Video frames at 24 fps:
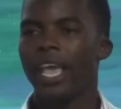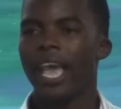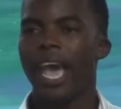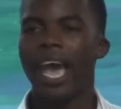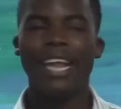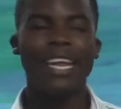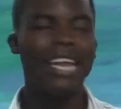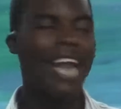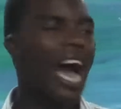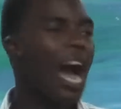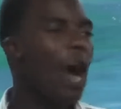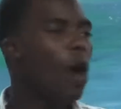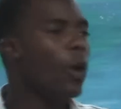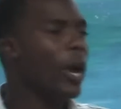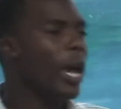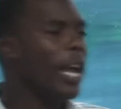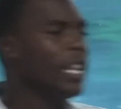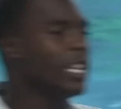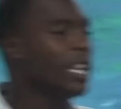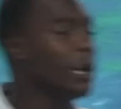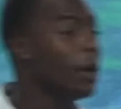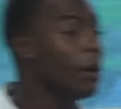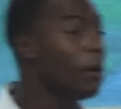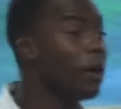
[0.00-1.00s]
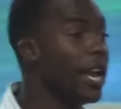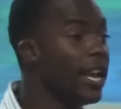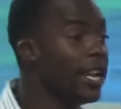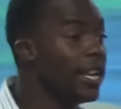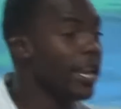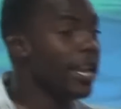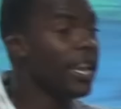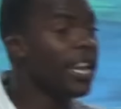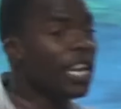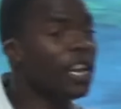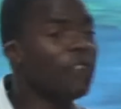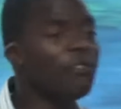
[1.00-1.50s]
And now in the, in
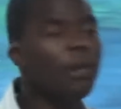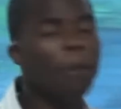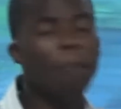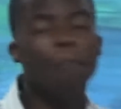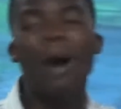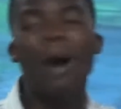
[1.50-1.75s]
the heat of the